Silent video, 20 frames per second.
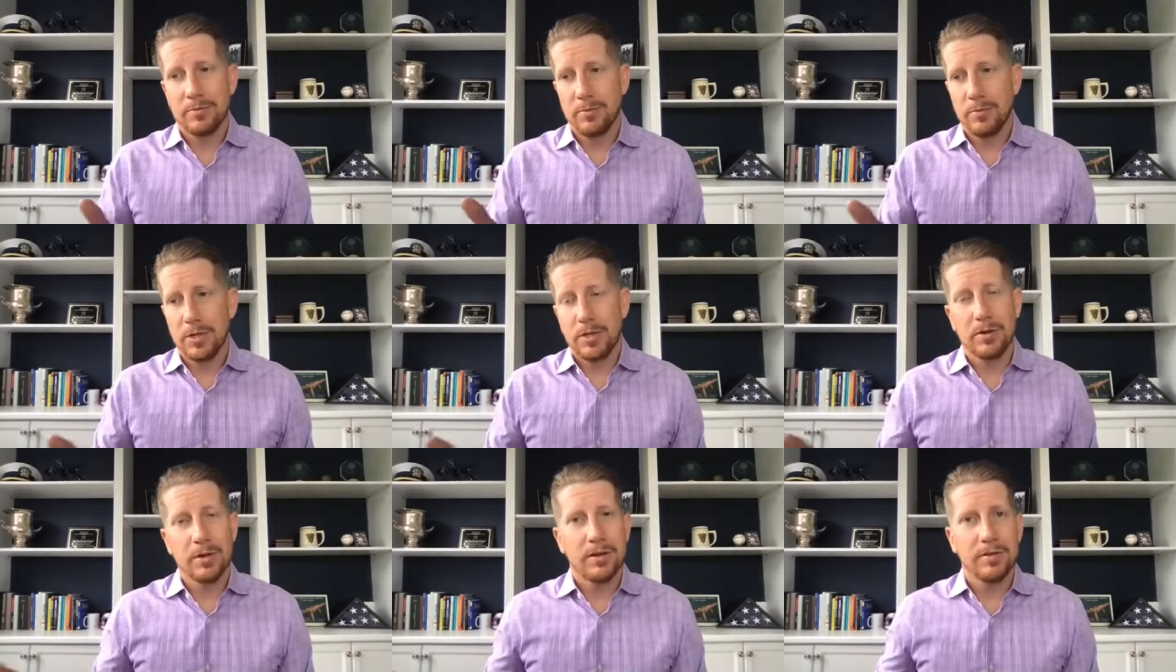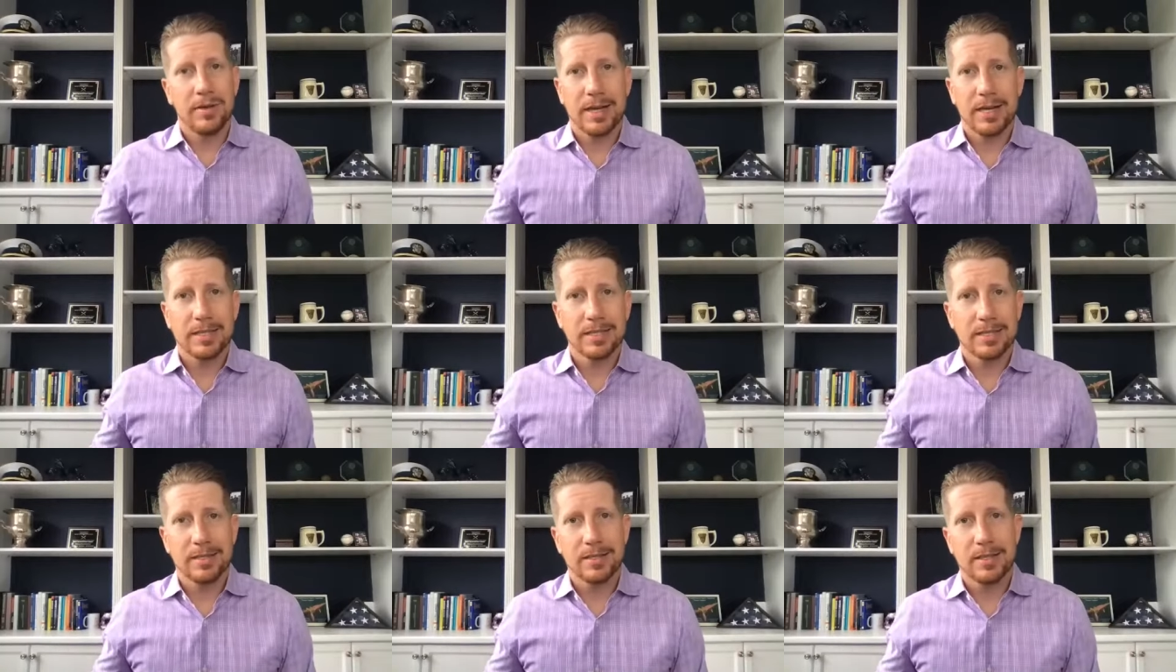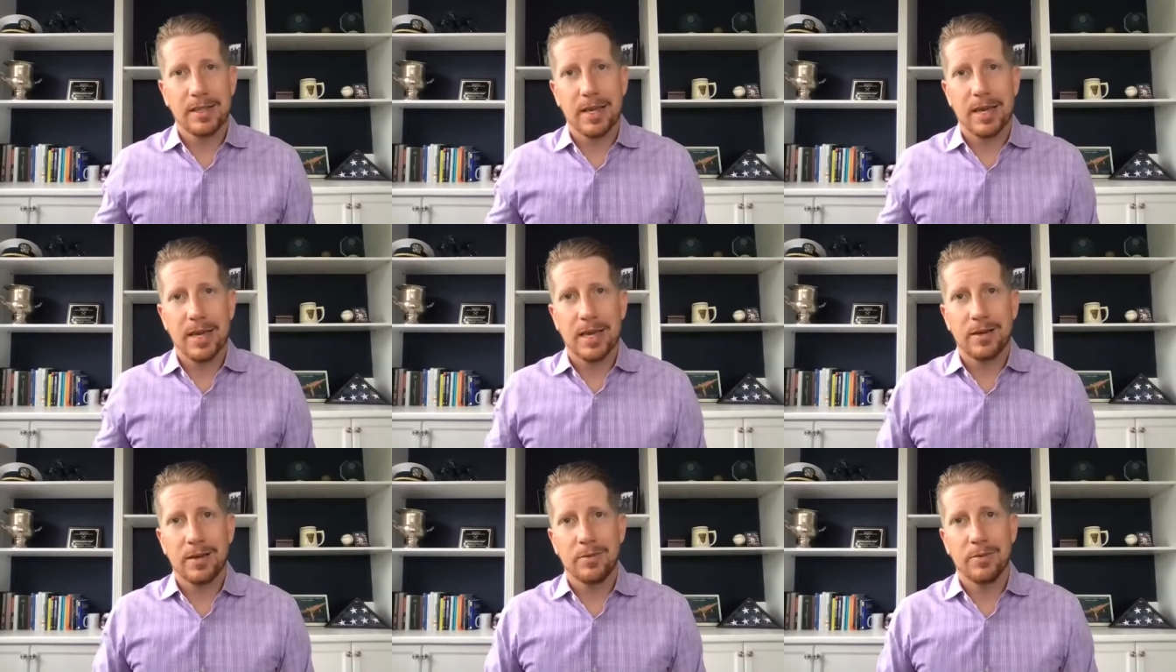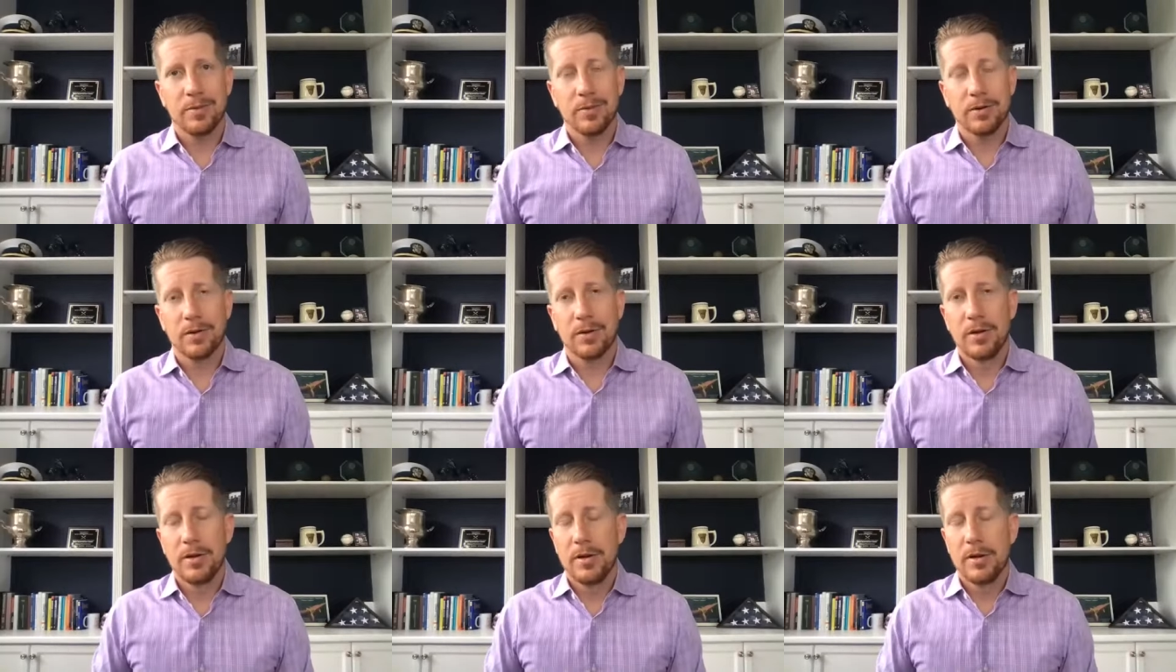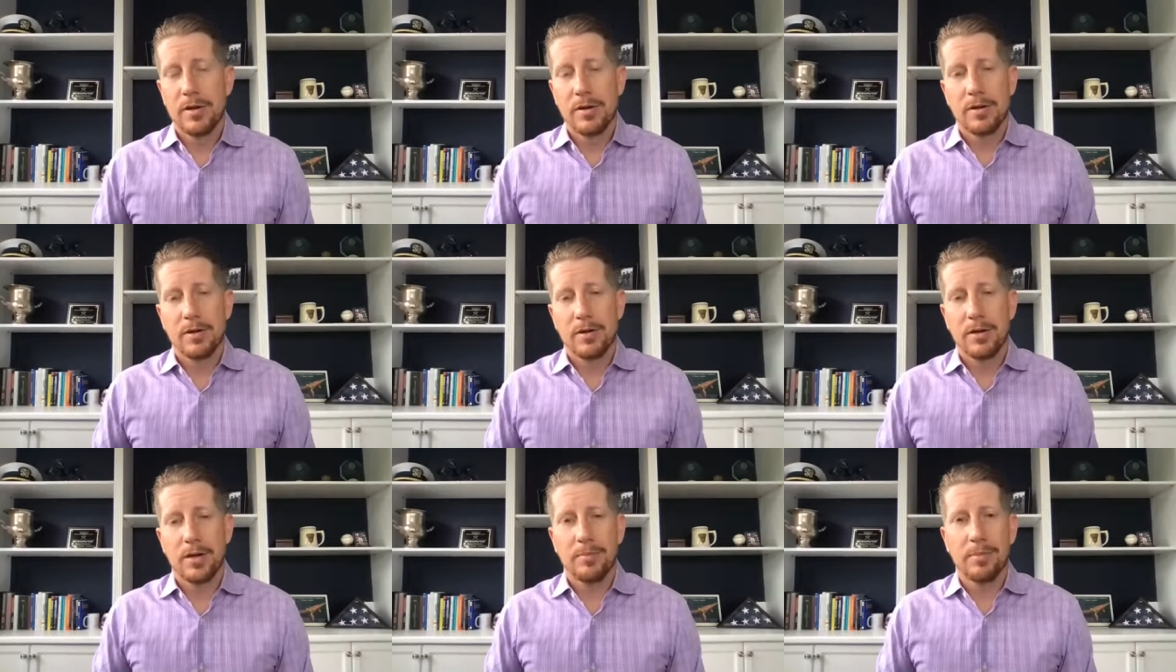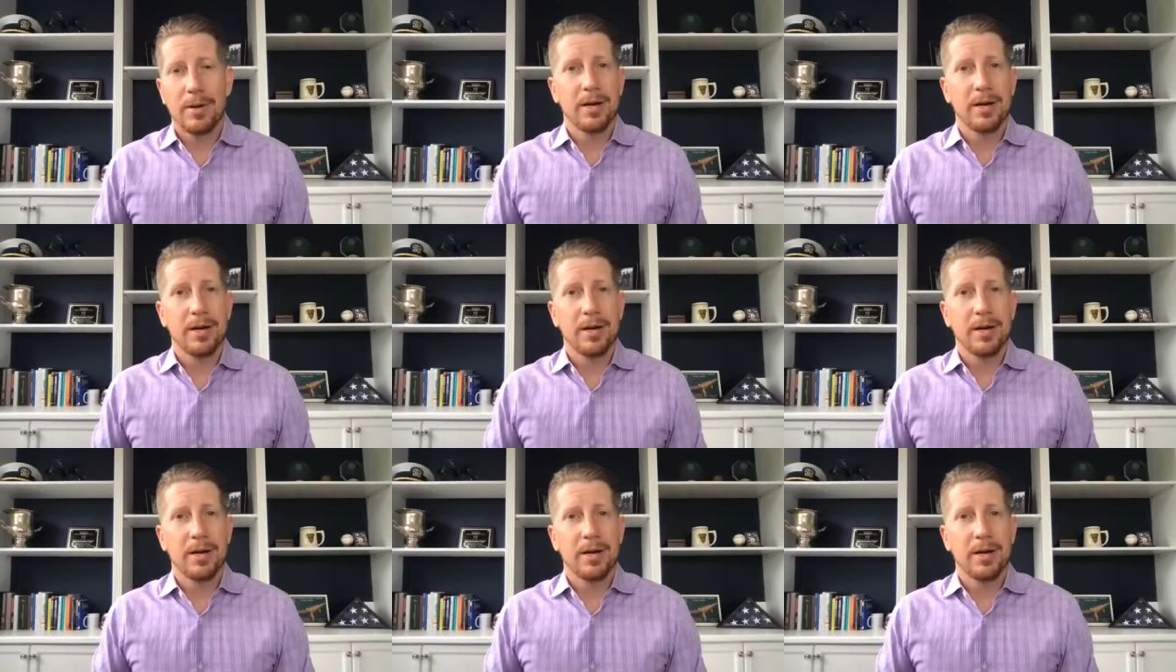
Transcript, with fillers: we don't have access to that, or um,